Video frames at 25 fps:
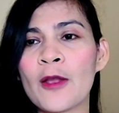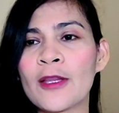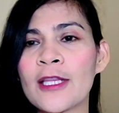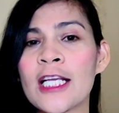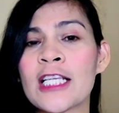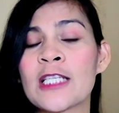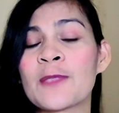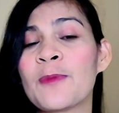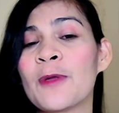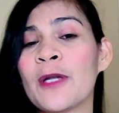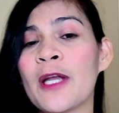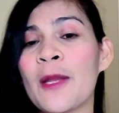
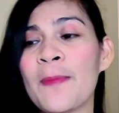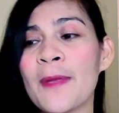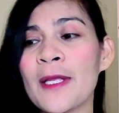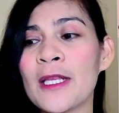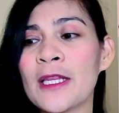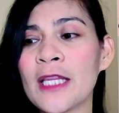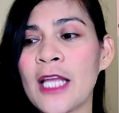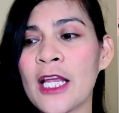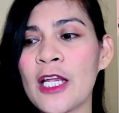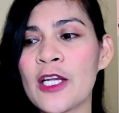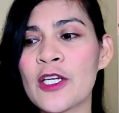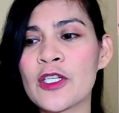
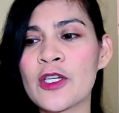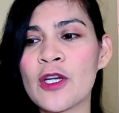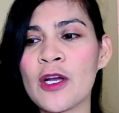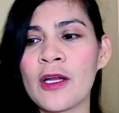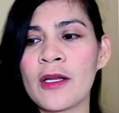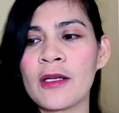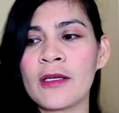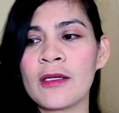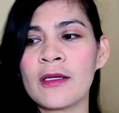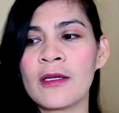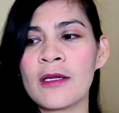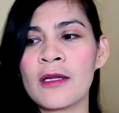
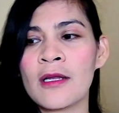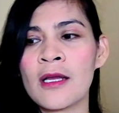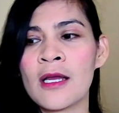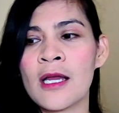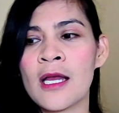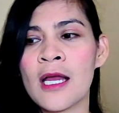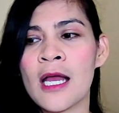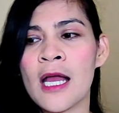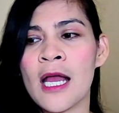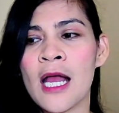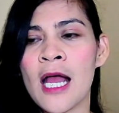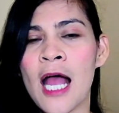experimentation,
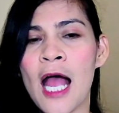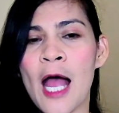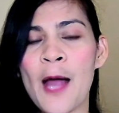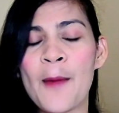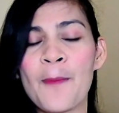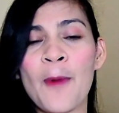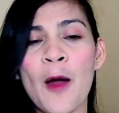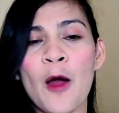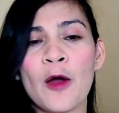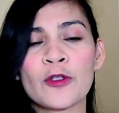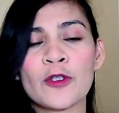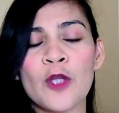
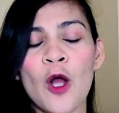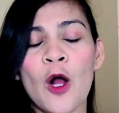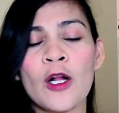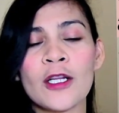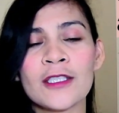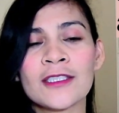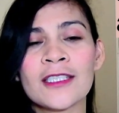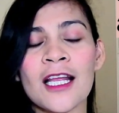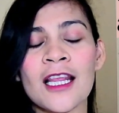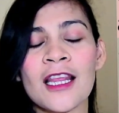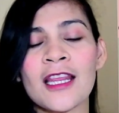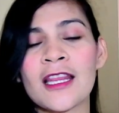about
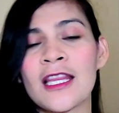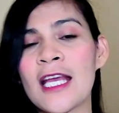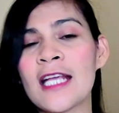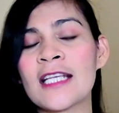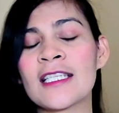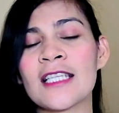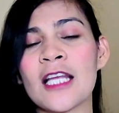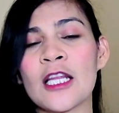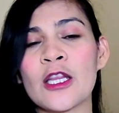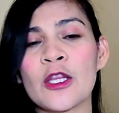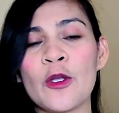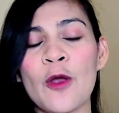all the
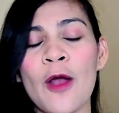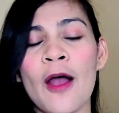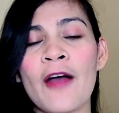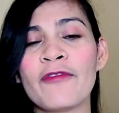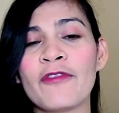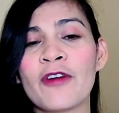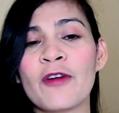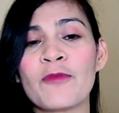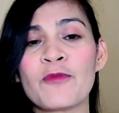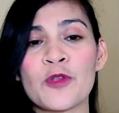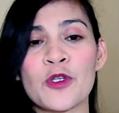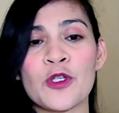things that you
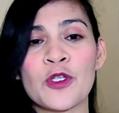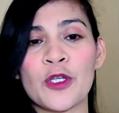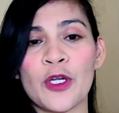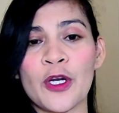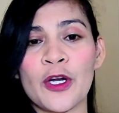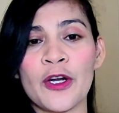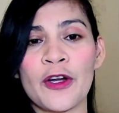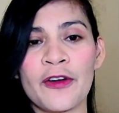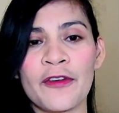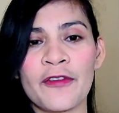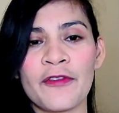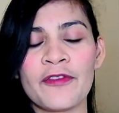have
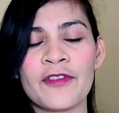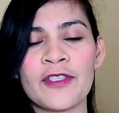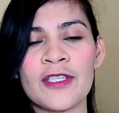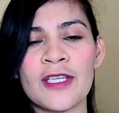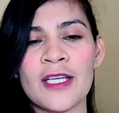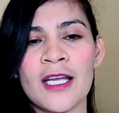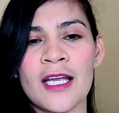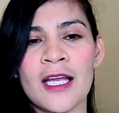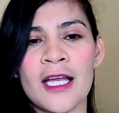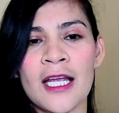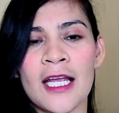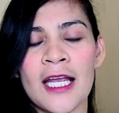observed